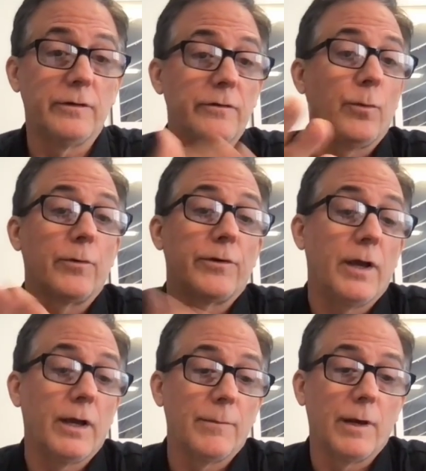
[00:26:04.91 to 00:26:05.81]
This is what we're
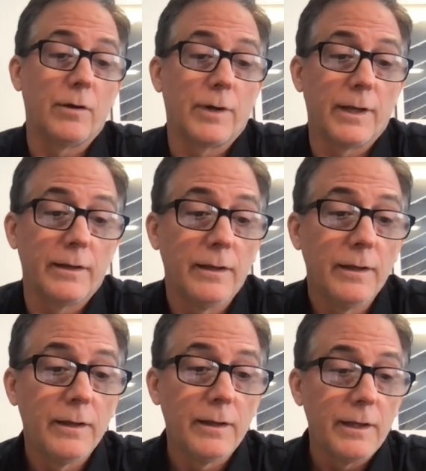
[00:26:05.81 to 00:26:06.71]
talking about, right?
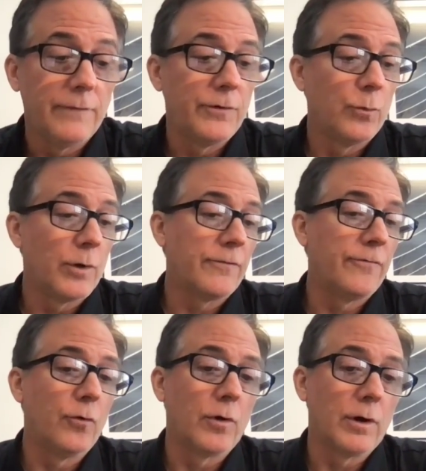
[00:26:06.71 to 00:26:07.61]
If you work
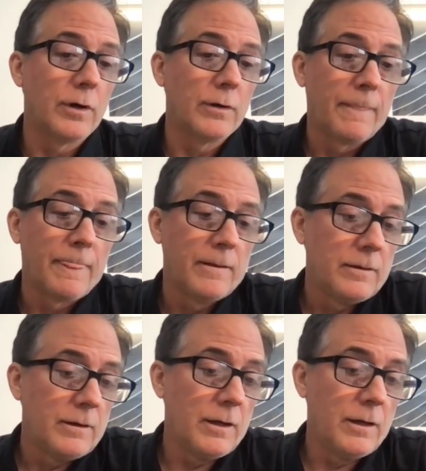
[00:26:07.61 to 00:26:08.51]
for
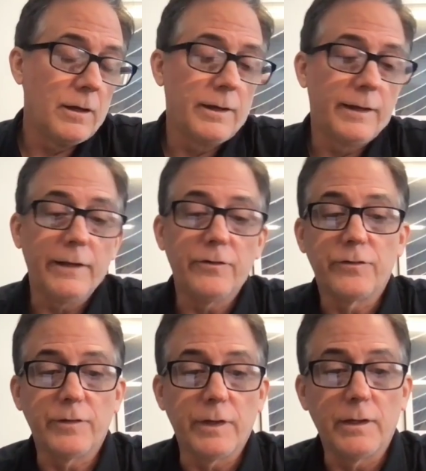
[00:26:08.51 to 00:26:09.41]
an
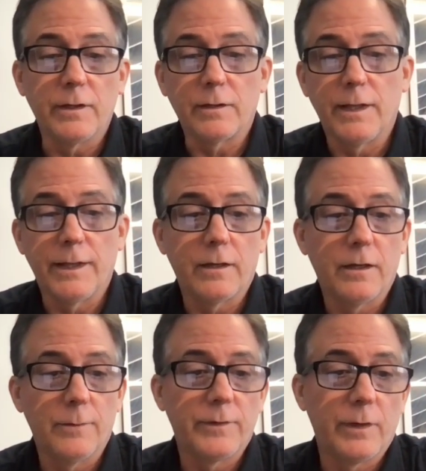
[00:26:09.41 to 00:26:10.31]
agency and a client
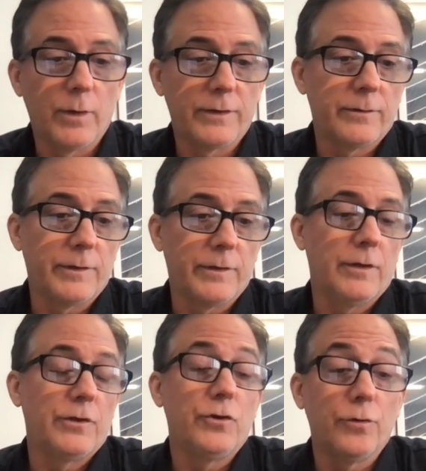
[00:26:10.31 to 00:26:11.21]
comes and they want something
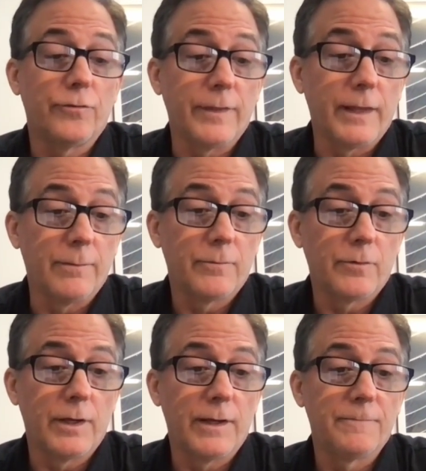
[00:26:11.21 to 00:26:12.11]
done, you do it for them,
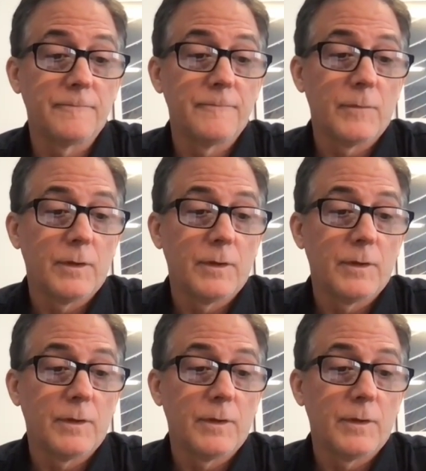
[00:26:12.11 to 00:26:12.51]
right?